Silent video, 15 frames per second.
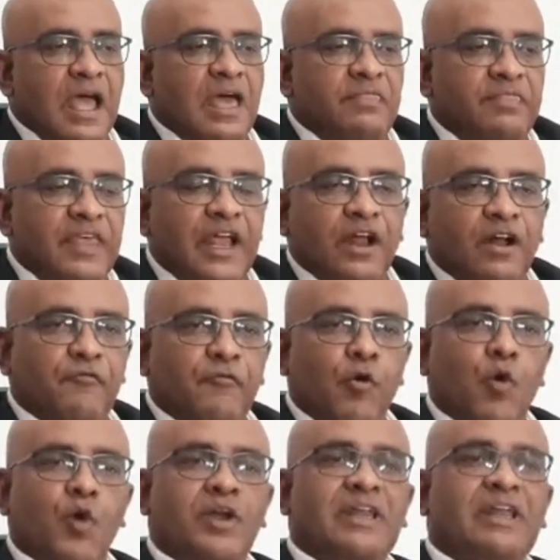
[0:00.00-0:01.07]
and
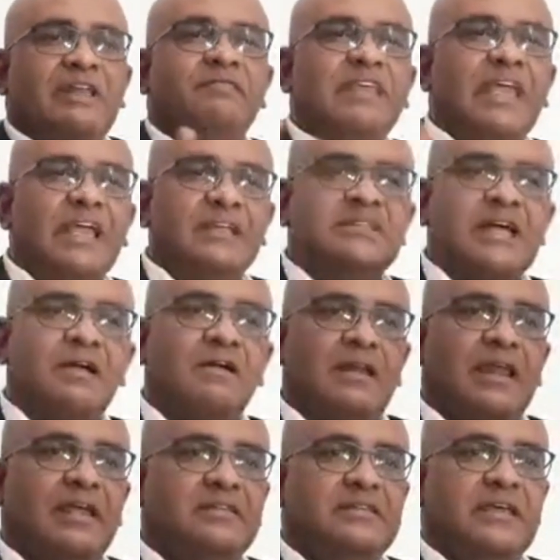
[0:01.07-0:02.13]
therefore the data
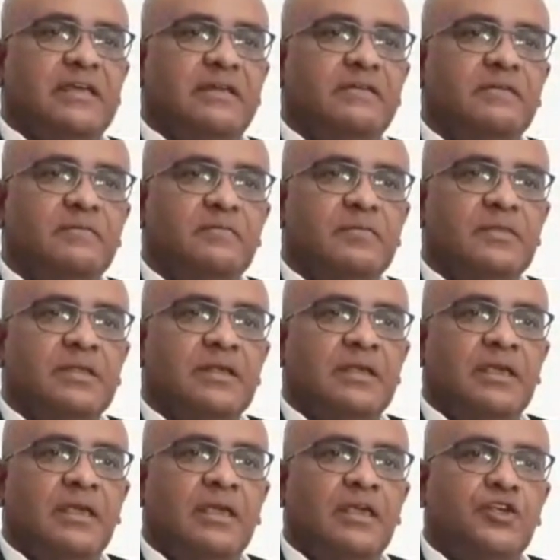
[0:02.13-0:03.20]
collected
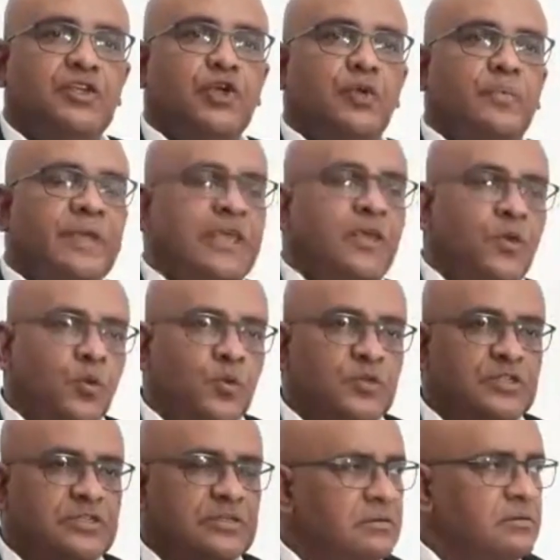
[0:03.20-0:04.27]
should be
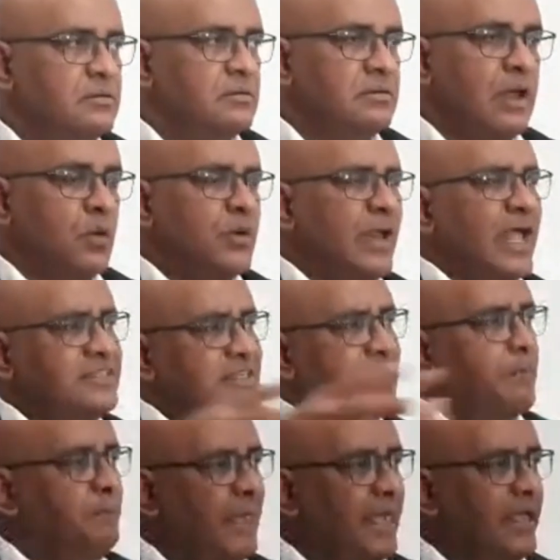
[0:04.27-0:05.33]
used. Now that's
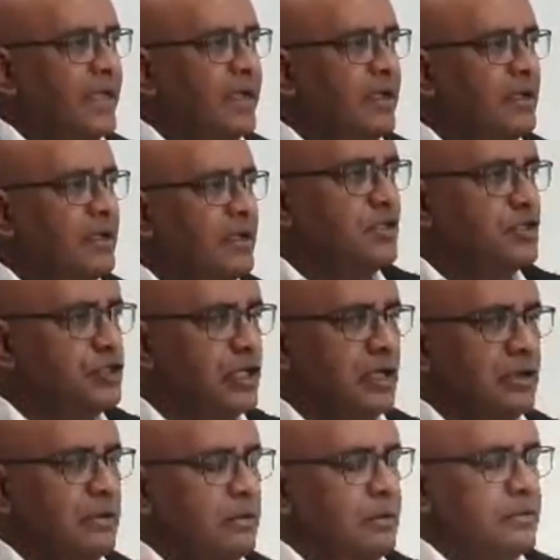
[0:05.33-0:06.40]
a big
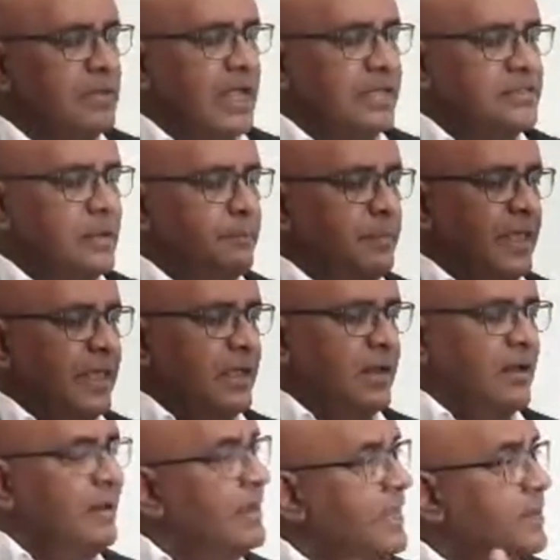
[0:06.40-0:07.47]

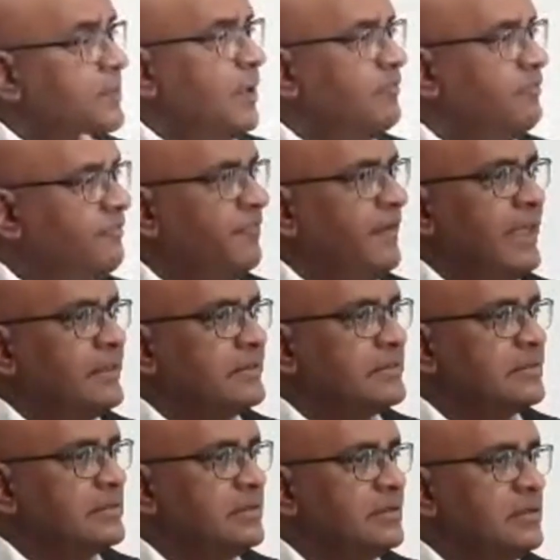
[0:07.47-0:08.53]
leap of faith,
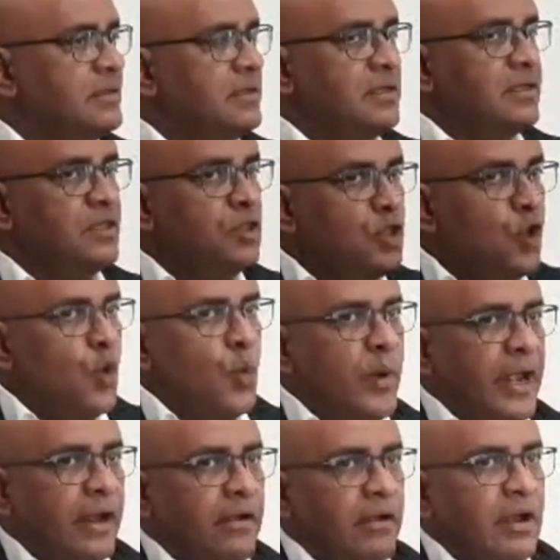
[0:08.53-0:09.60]

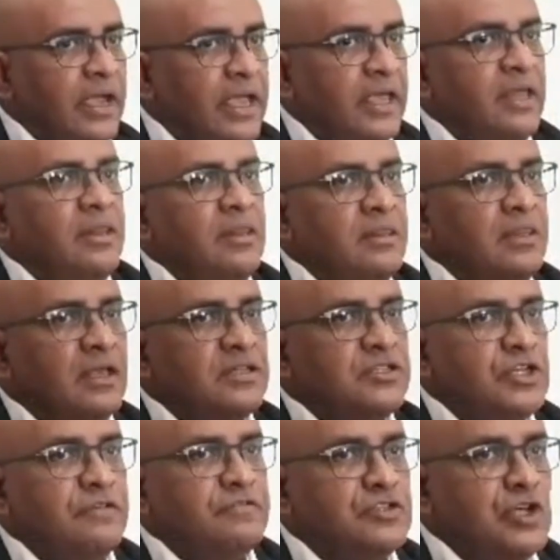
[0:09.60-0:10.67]
Nowhere in the
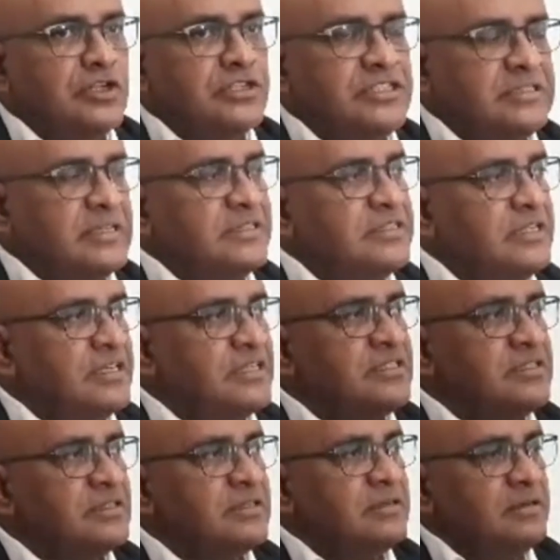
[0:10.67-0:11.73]
Chief
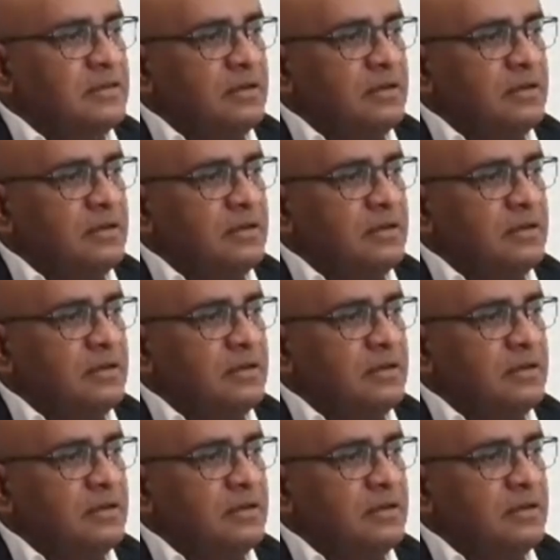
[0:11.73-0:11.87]
Justice's